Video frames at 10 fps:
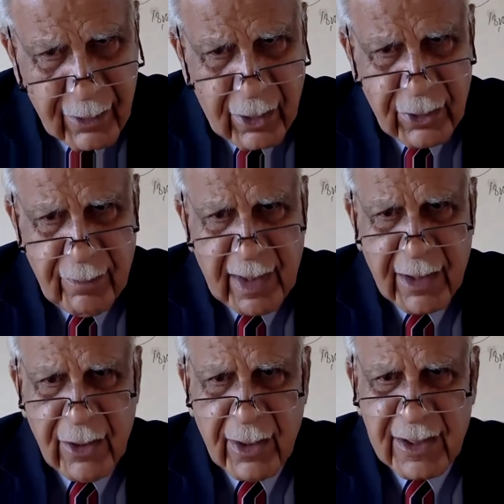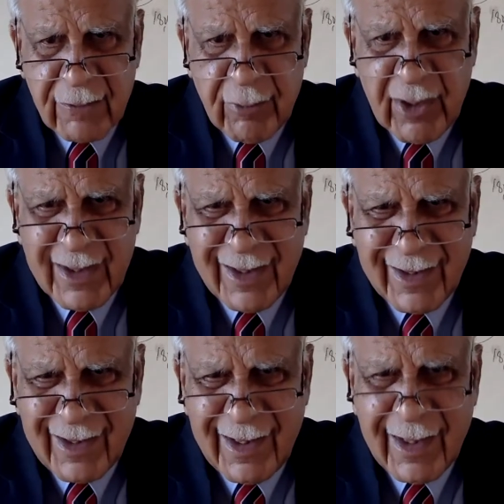not to make you expert
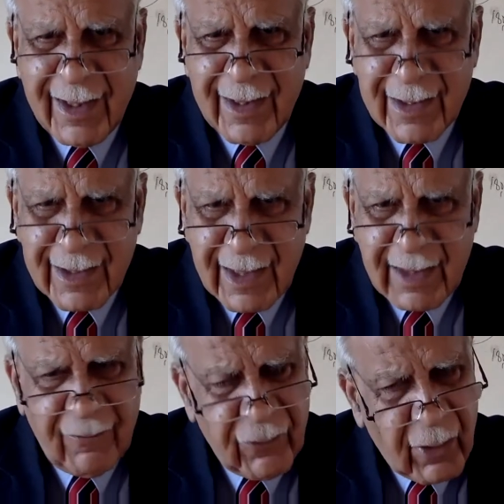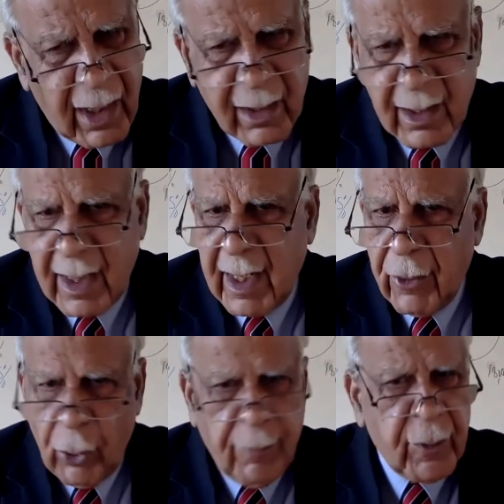and clear at this stage. If you are clear, I
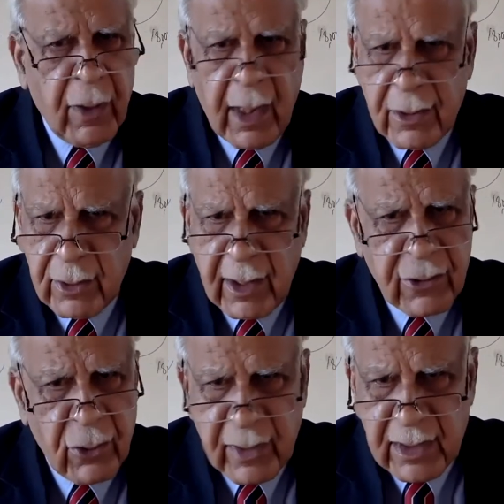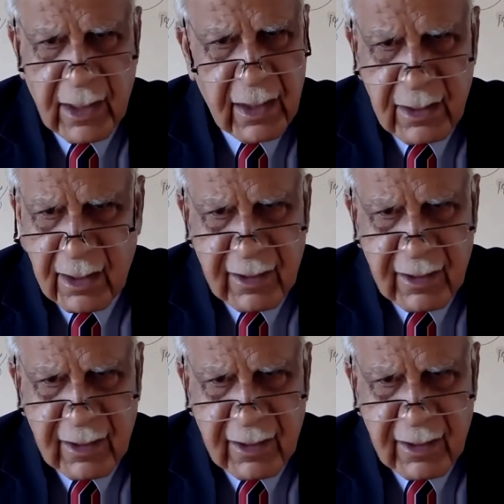hope you are. There's no reason, it's a